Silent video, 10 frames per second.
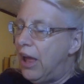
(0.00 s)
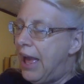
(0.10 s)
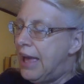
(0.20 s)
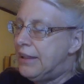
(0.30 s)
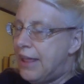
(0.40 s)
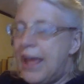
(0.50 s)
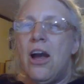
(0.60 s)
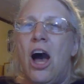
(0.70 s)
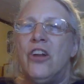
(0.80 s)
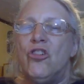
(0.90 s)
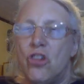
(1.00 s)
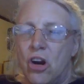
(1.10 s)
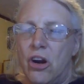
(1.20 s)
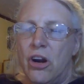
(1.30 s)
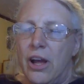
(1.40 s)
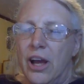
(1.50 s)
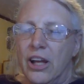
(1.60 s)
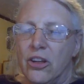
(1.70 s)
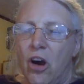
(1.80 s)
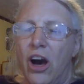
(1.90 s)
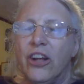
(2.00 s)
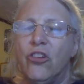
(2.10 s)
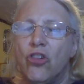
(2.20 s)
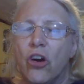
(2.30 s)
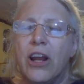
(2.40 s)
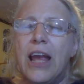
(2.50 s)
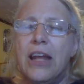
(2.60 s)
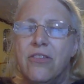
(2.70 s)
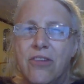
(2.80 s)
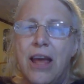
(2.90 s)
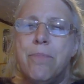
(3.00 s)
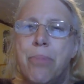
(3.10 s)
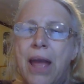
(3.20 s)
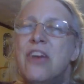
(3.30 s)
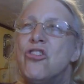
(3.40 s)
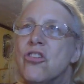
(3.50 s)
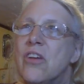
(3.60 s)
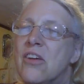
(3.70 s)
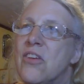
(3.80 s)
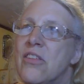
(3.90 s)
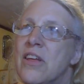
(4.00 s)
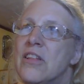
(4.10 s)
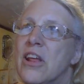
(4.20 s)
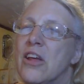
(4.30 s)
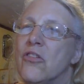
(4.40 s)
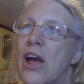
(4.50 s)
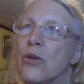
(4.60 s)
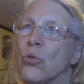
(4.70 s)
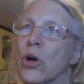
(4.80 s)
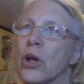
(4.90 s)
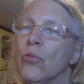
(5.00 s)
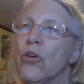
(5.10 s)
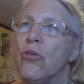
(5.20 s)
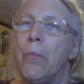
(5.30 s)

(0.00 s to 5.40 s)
And they got caught charting a dead patient, as I think the exact wording was,